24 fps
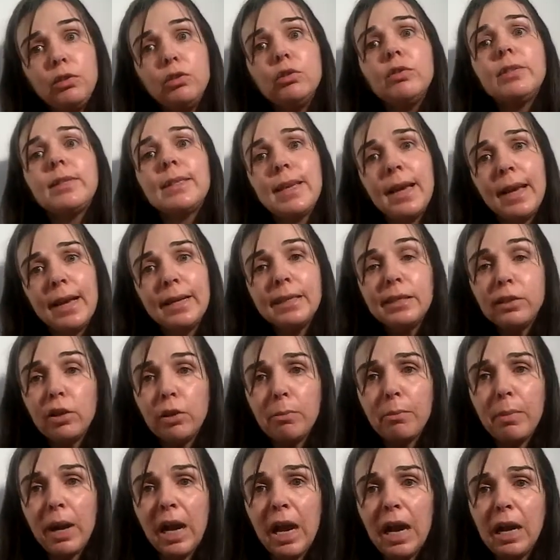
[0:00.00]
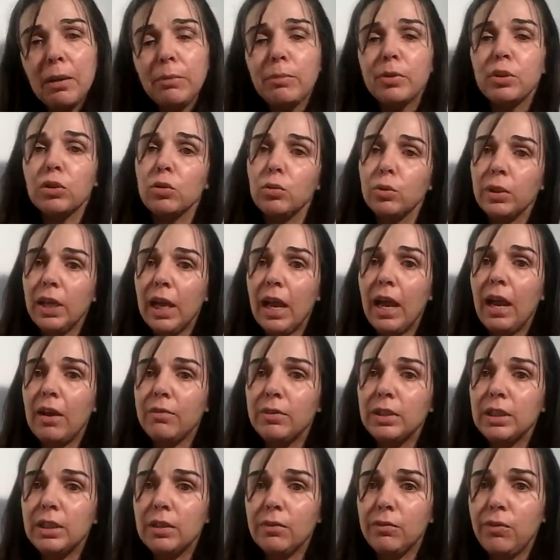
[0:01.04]
you scan your map, so we have
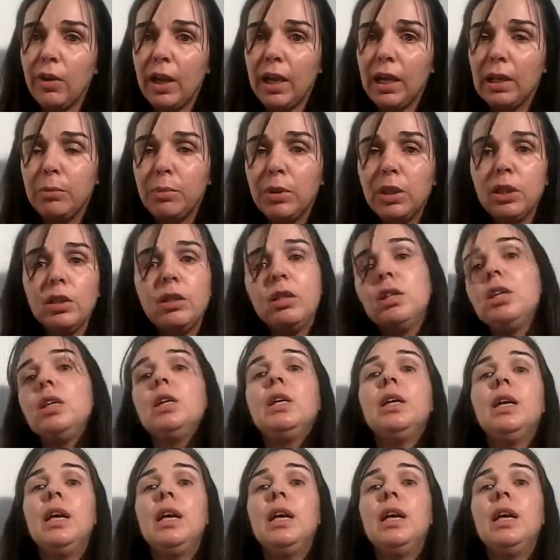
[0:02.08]
it available.